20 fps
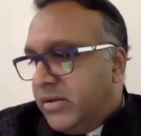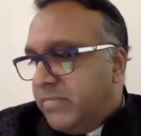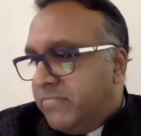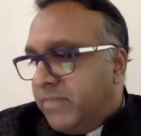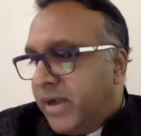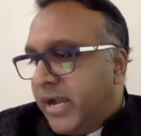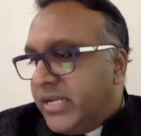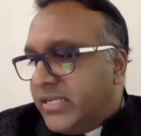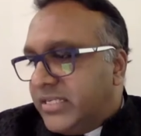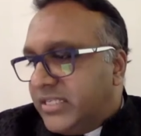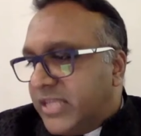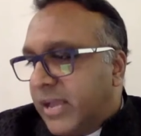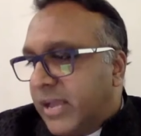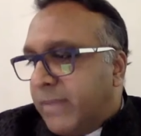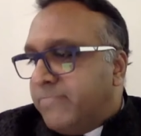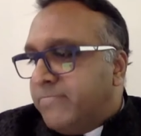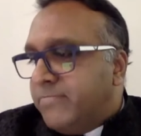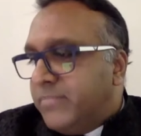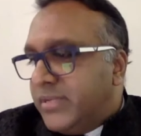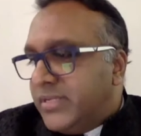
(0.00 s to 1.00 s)
by
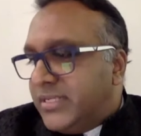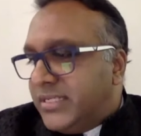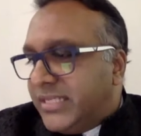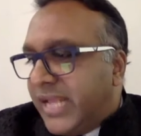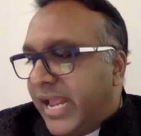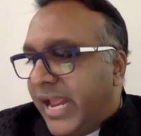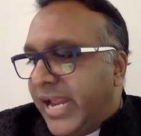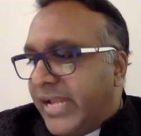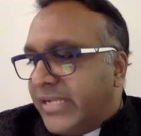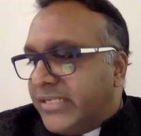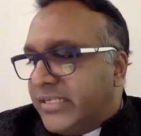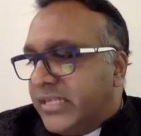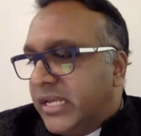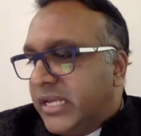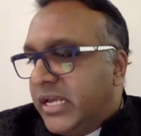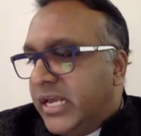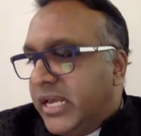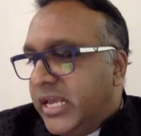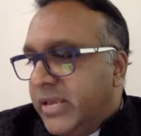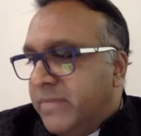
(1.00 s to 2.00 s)
some states
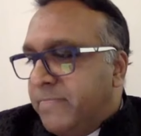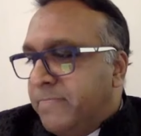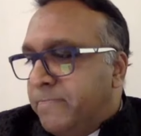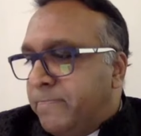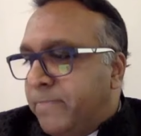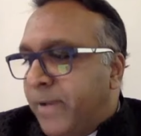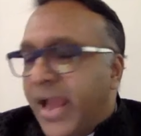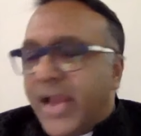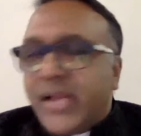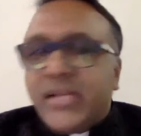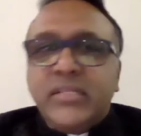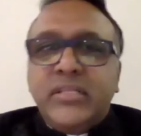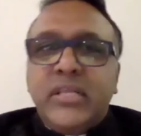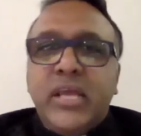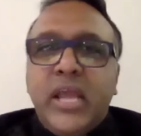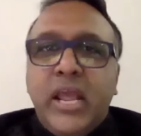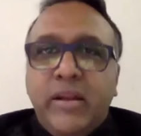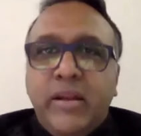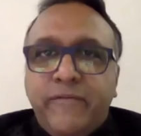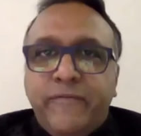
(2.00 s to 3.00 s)
impact
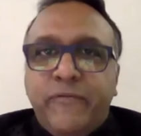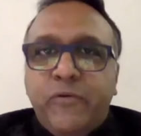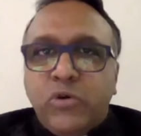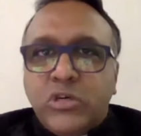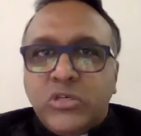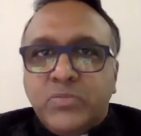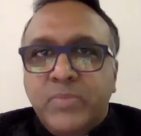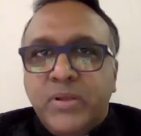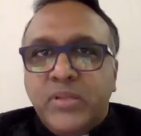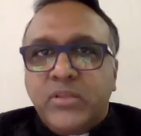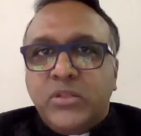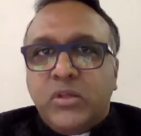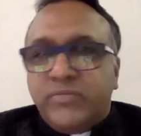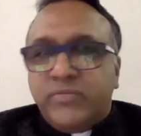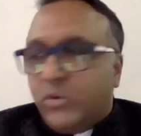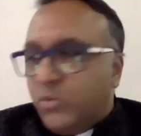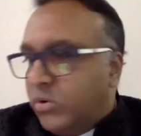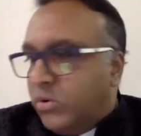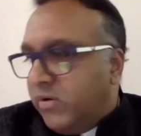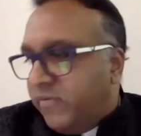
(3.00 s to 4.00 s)
the enforcement of
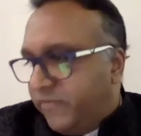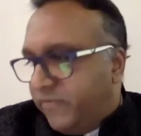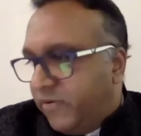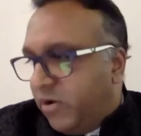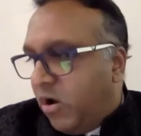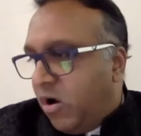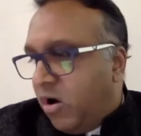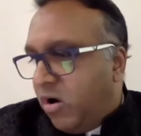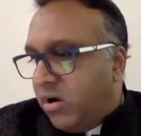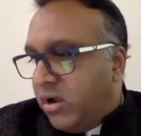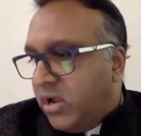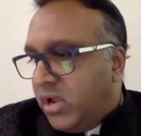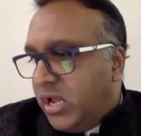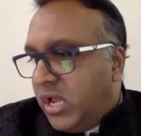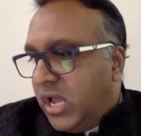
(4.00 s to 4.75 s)
the rule of law?